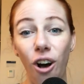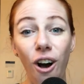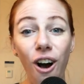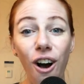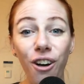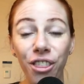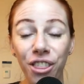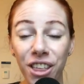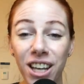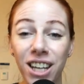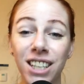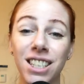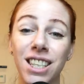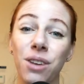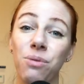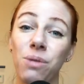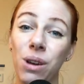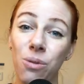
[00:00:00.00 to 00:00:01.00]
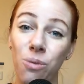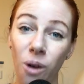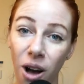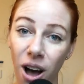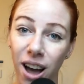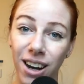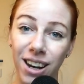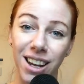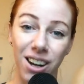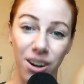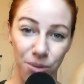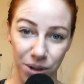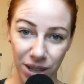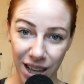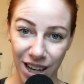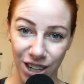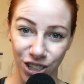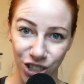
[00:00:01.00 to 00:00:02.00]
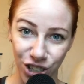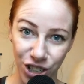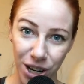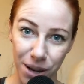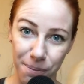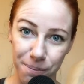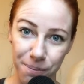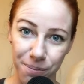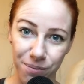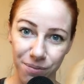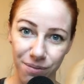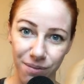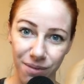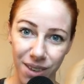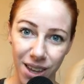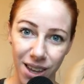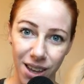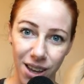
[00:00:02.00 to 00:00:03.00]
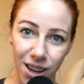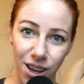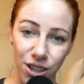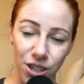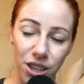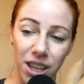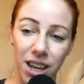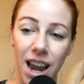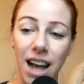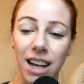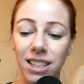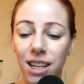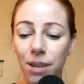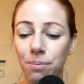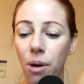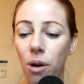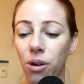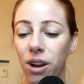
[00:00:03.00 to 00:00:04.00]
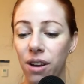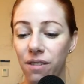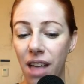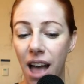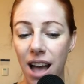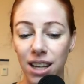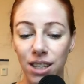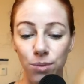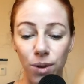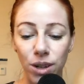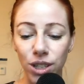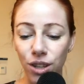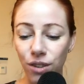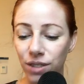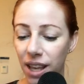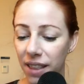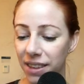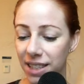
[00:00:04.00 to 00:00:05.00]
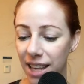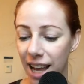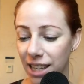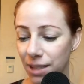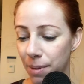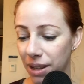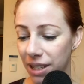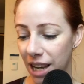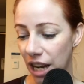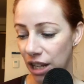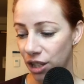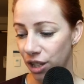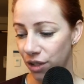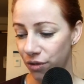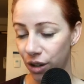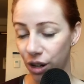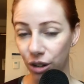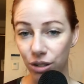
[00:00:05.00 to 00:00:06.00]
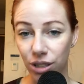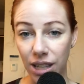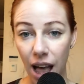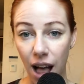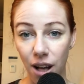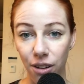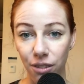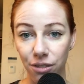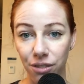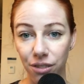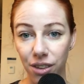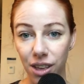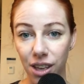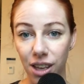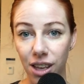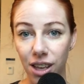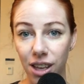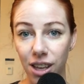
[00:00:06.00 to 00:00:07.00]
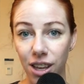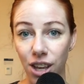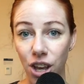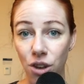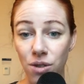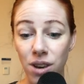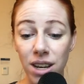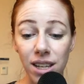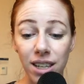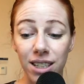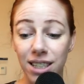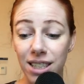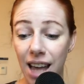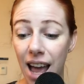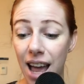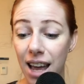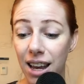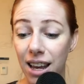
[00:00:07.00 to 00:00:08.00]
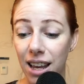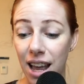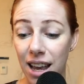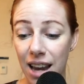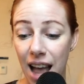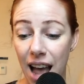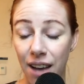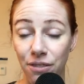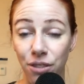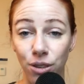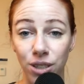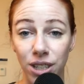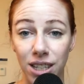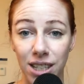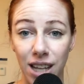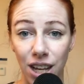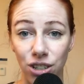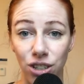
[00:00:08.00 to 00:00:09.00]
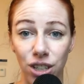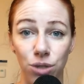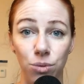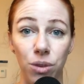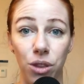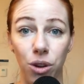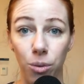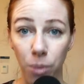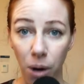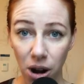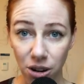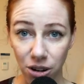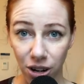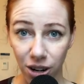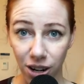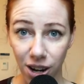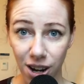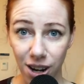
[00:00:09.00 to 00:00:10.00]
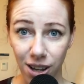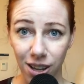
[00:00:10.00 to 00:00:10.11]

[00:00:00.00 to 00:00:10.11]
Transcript: All things that we want in a relationship. So the next component of that is once you've set these expectations for yourself, you need to set and have those discussions with your partner.